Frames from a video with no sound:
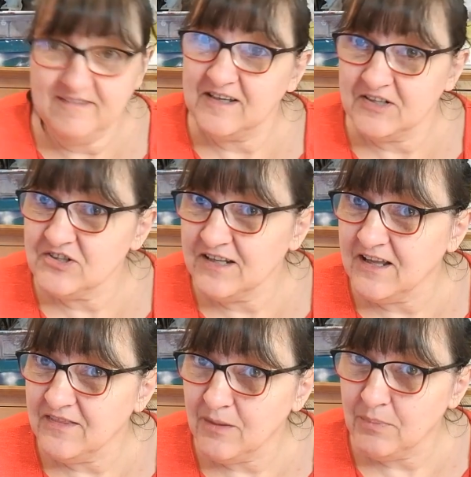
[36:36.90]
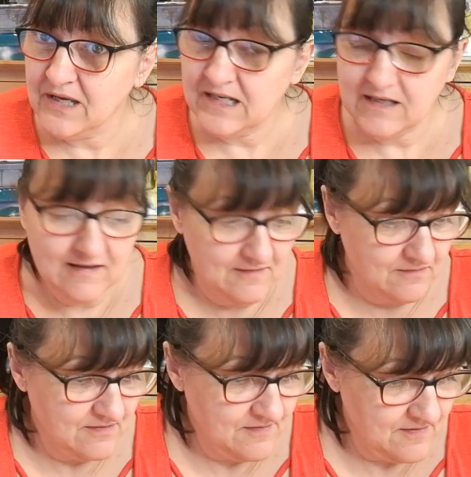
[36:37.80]
actually get that pattern out
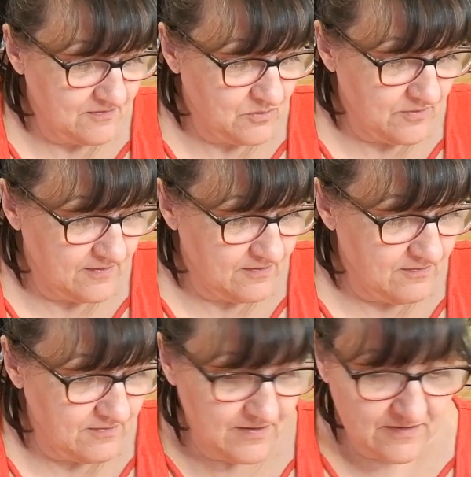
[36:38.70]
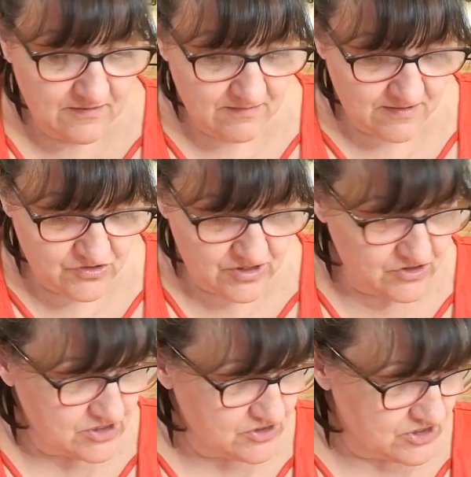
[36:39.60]
because that's quite cool, and I do like
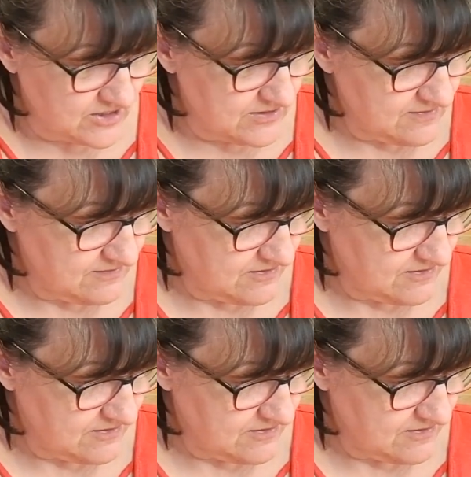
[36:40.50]
chickens.